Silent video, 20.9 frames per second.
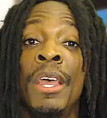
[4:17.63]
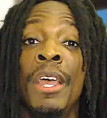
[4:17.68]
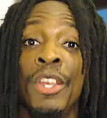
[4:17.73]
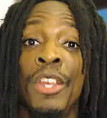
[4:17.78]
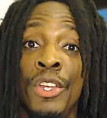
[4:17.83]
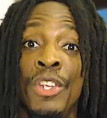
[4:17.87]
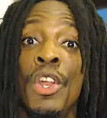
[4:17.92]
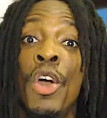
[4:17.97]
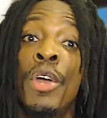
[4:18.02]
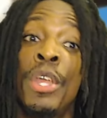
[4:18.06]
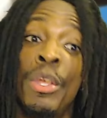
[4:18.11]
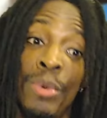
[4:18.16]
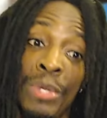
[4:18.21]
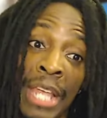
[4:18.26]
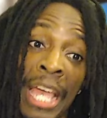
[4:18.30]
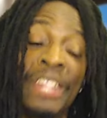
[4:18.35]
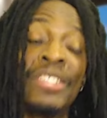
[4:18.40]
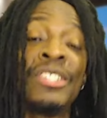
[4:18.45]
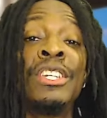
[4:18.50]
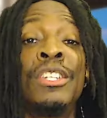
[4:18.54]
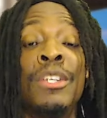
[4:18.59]
You know, he was
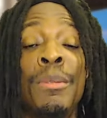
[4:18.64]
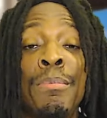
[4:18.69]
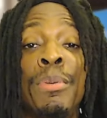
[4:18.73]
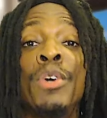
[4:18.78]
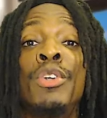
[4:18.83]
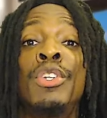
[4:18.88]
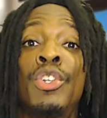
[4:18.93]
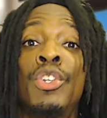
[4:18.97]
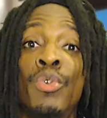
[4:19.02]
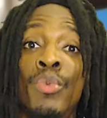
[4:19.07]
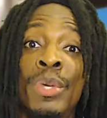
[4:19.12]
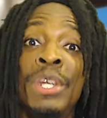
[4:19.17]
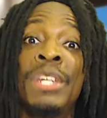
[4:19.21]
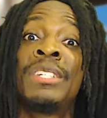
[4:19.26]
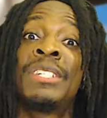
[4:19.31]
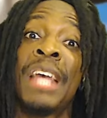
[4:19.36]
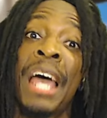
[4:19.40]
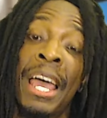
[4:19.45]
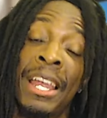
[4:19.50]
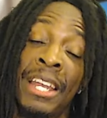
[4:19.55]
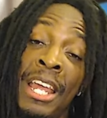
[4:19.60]
actually in the building, the
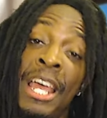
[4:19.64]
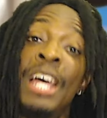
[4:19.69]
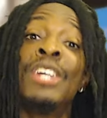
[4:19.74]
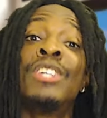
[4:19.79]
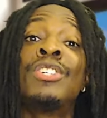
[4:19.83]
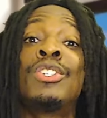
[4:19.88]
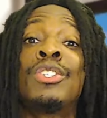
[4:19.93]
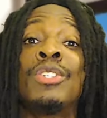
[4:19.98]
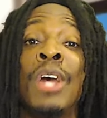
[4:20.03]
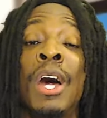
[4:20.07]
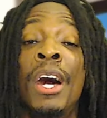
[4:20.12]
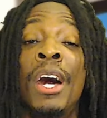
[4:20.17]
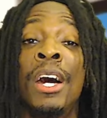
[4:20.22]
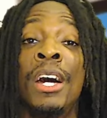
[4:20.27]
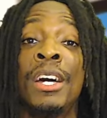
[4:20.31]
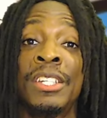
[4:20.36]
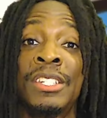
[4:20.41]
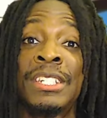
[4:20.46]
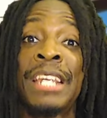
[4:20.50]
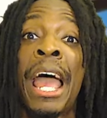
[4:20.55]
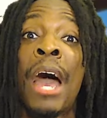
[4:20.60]
ringside,
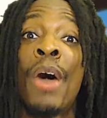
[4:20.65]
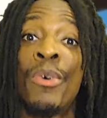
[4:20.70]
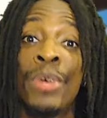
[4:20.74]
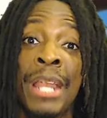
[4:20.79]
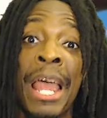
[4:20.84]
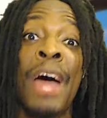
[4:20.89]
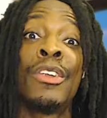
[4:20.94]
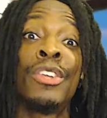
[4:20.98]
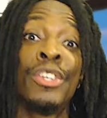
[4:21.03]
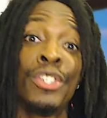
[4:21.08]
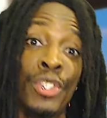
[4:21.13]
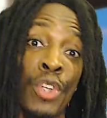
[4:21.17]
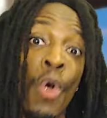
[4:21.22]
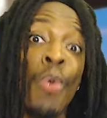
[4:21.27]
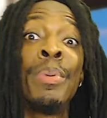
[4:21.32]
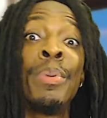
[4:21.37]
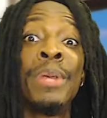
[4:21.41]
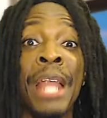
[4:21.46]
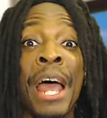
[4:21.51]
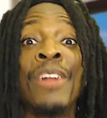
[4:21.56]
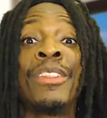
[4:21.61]
scouting out and
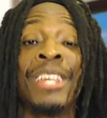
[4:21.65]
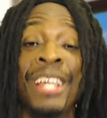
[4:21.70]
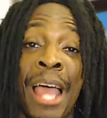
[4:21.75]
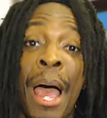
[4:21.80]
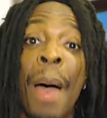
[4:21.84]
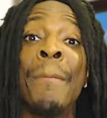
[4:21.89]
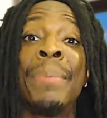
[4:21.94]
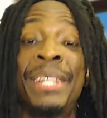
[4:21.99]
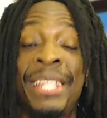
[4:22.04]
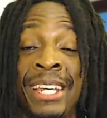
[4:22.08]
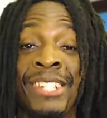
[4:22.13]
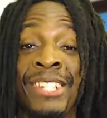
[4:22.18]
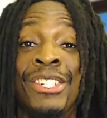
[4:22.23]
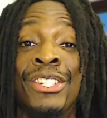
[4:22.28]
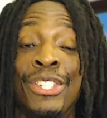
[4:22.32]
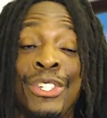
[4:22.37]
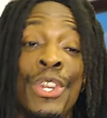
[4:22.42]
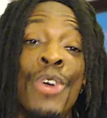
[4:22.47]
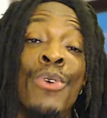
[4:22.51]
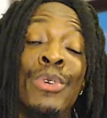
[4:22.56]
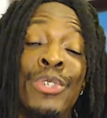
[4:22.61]
scoping out the competition,
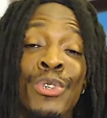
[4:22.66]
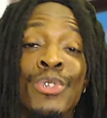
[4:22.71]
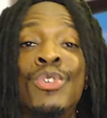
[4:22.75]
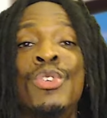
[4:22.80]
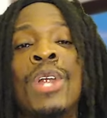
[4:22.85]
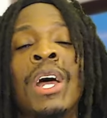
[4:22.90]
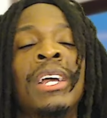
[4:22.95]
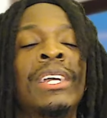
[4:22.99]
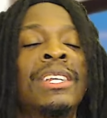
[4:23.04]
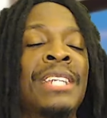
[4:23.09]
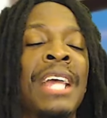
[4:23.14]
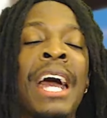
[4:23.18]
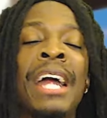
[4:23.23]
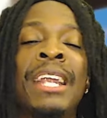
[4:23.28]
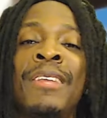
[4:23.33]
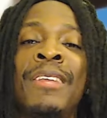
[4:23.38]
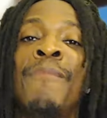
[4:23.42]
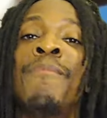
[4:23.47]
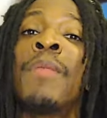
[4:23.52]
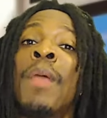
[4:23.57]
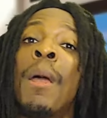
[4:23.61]
you know, with Junto
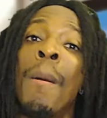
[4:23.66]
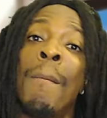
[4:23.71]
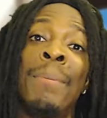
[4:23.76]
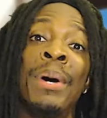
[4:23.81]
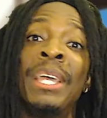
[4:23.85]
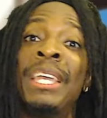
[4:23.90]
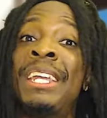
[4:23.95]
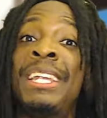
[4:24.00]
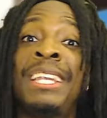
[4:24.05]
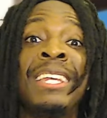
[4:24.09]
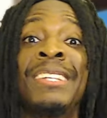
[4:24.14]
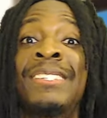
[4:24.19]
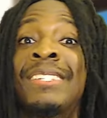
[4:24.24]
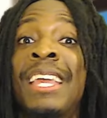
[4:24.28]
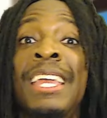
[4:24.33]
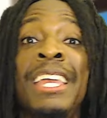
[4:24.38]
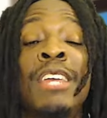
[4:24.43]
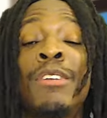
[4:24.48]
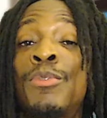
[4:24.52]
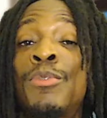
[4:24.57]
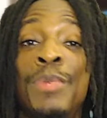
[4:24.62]
Nakatani. But he didn't say
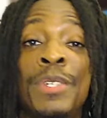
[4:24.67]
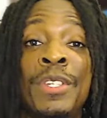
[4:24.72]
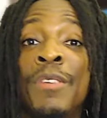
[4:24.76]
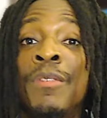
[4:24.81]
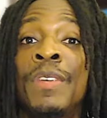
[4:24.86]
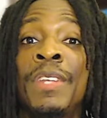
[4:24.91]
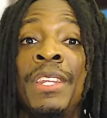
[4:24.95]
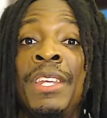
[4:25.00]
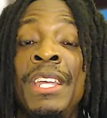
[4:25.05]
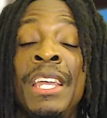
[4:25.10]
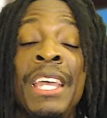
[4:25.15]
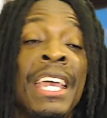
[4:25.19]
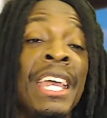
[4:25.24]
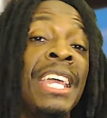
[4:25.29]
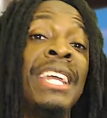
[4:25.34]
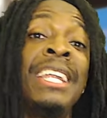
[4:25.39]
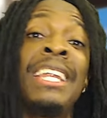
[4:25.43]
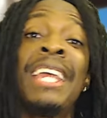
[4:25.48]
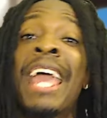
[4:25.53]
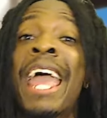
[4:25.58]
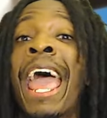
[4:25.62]
him specifically.
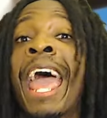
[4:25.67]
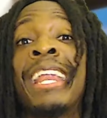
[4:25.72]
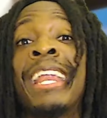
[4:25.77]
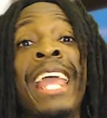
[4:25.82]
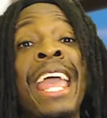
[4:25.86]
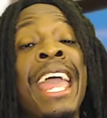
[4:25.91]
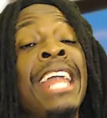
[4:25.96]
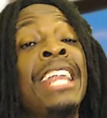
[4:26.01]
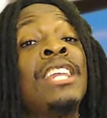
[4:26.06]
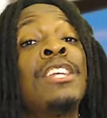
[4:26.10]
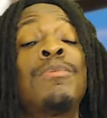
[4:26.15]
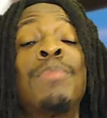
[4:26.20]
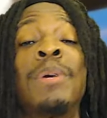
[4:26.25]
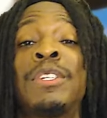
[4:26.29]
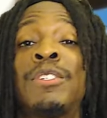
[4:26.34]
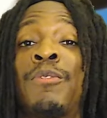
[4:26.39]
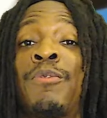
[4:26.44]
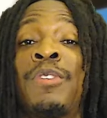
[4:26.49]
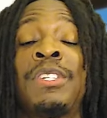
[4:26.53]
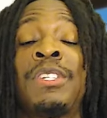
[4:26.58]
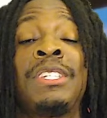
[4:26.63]
He didn't add any
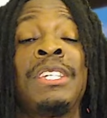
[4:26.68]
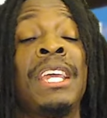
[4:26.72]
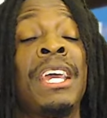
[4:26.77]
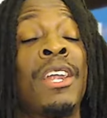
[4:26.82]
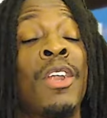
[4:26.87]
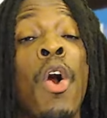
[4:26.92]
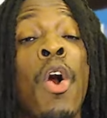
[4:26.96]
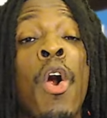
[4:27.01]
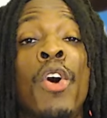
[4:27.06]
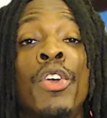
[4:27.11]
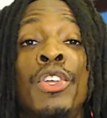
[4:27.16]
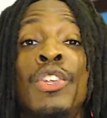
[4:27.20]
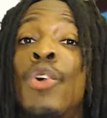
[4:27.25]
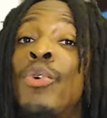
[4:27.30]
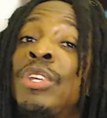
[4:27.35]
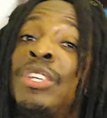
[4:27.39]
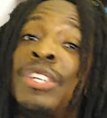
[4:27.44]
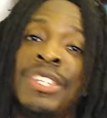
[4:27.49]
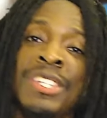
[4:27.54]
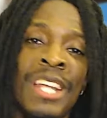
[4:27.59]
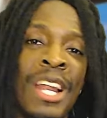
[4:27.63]
specificity at all. You know, he
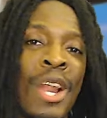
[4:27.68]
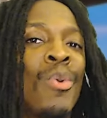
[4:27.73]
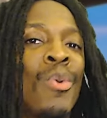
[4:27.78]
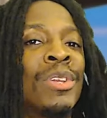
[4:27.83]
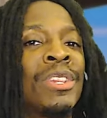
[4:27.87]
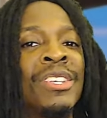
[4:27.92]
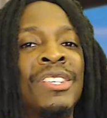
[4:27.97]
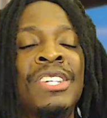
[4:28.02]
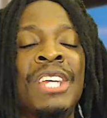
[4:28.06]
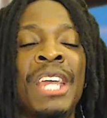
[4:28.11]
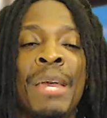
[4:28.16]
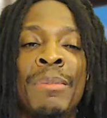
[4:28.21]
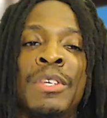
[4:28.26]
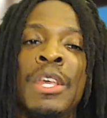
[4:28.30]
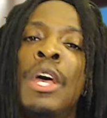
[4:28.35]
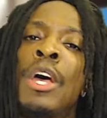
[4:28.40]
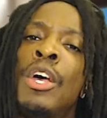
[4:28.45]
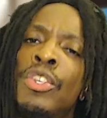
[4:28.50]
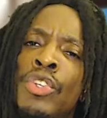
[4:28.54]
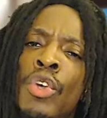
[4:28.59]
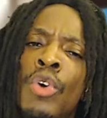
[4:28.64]
just said, I want the champs.
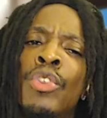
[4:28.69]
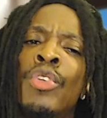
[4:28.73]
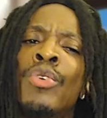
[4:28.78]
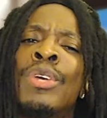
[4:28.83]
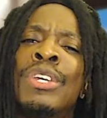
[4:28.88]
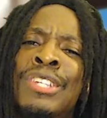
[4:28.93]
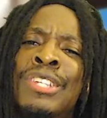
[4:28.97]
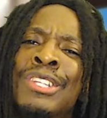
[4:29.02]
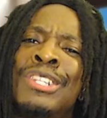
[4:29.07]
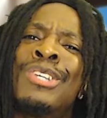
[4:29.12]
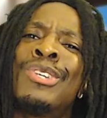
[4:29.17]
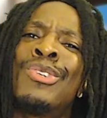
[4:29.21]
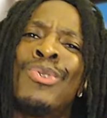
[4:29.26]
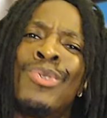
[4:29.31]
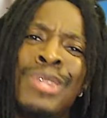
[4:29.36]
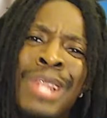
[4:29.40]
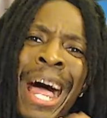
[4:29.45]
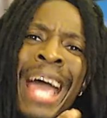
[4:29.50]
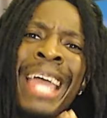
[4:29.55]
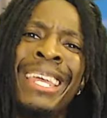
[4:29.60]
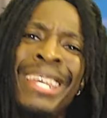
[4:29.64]
So there is a little
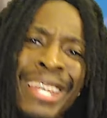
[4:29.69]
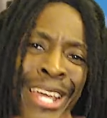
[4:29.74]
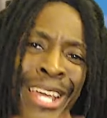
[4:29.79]
light,